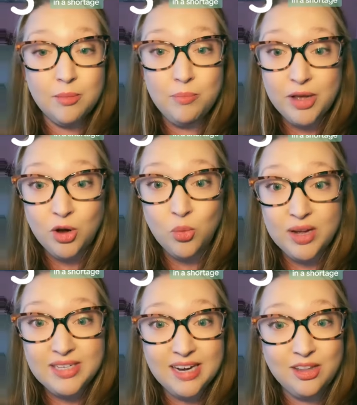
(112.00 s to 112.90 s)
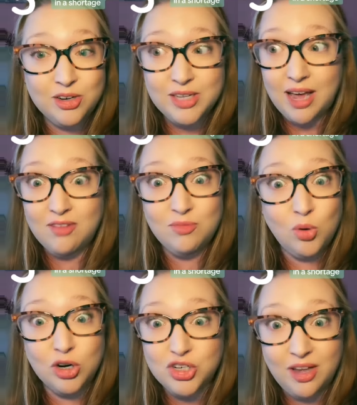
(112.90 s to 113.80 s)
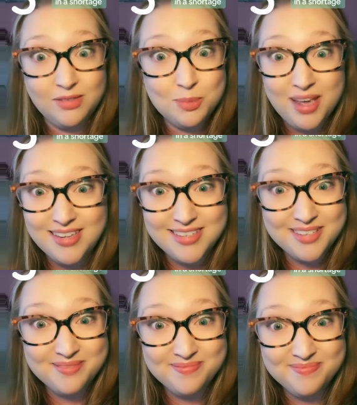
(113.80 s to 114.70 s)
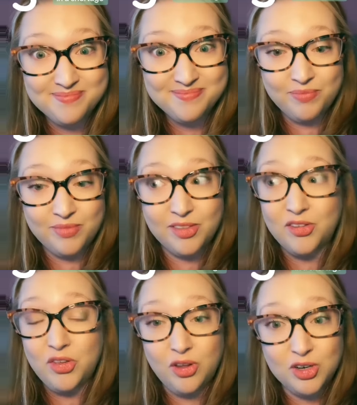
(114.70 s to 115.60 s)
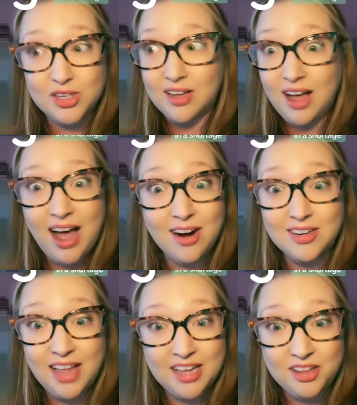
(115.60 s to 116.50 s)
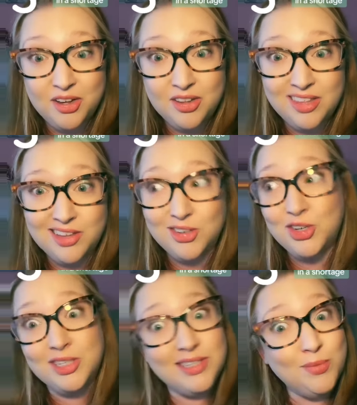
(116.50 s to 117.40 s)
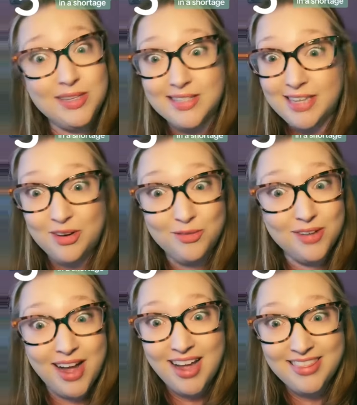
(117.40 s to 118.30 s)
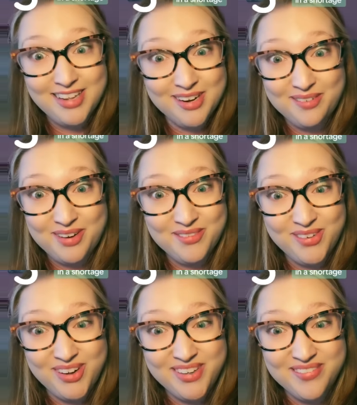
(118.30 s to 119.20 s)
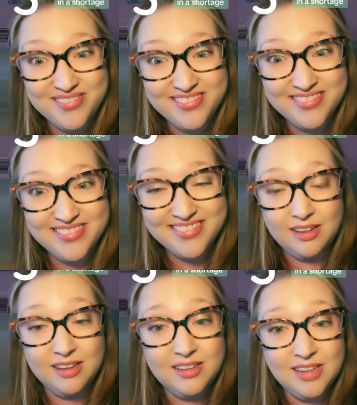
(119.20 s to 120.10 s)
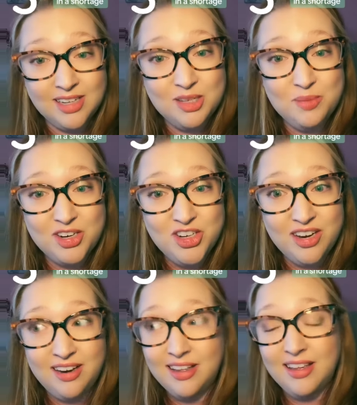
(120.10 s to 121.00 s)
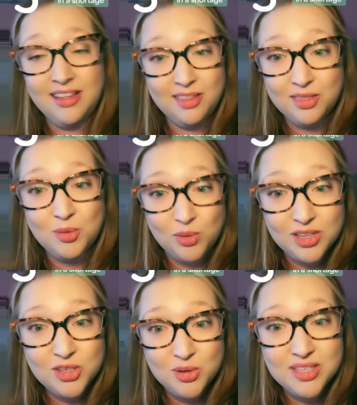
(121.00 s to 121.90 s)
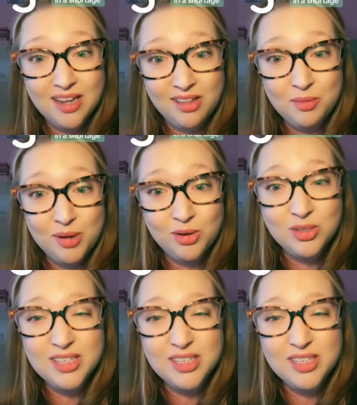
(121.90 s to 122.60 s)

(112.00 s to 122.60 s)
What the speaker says: Bigger retailers have more shelf space. So there's a higher likelihood that there's just one sitting right there waiting for you. Not to mention, the ones who sell the most